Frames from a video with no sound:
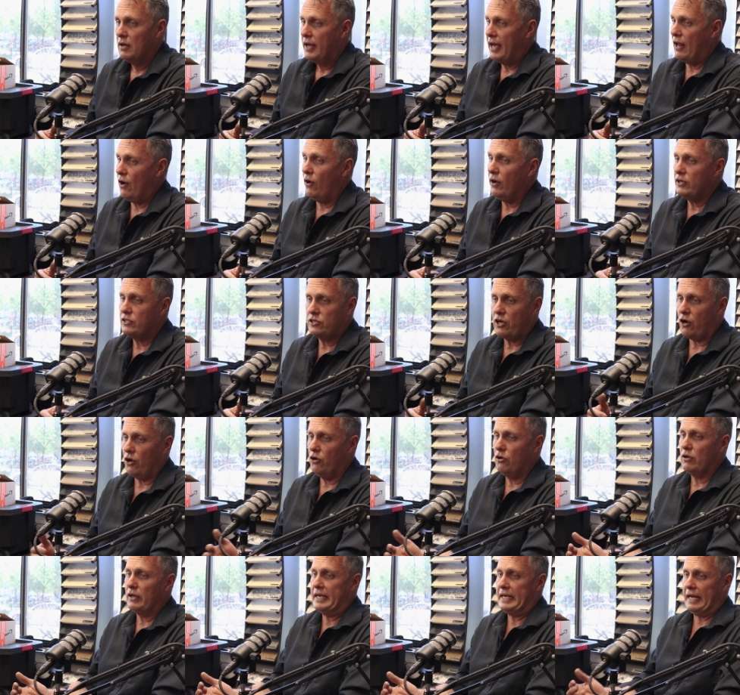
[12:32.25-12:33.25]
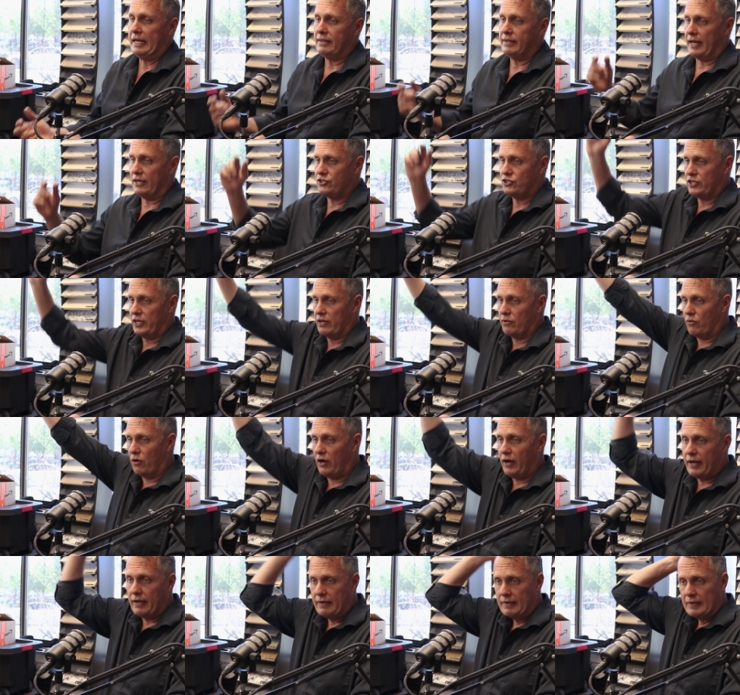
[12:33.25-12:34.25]
And I totally get that shit,
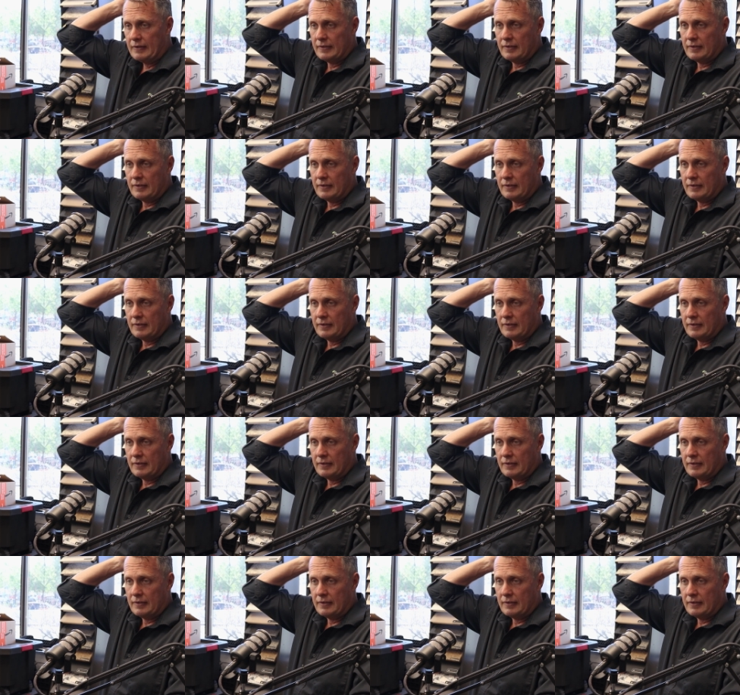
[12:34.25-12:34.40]
right?